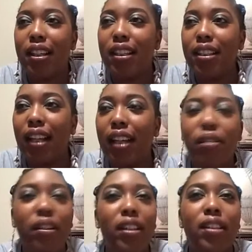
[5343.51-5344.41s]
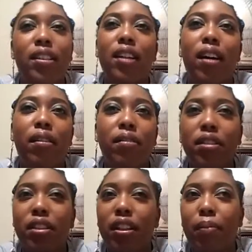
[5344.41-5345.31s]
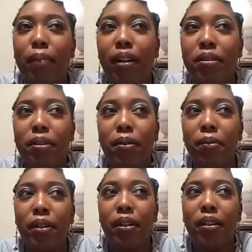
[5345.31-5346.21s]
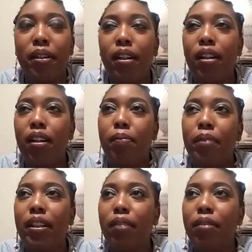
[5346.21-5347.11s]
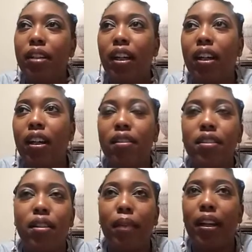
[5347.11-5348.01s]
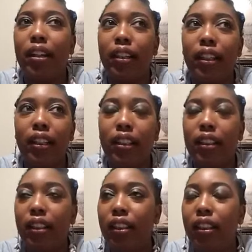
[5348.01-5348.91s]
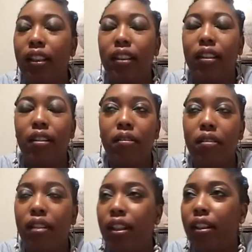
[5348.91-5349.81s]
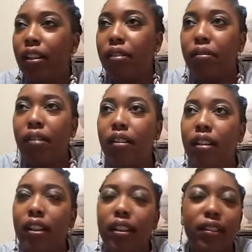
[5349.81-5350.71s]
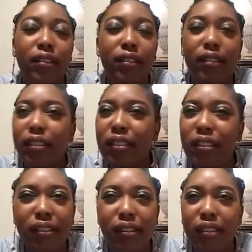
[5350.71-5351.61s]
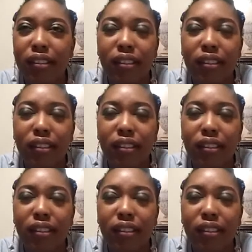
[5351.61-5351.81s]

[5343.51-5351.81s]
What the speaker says: It's like you can talk shit about someone, but then we gotta call somebody ugly and go there and do all that. Yeah.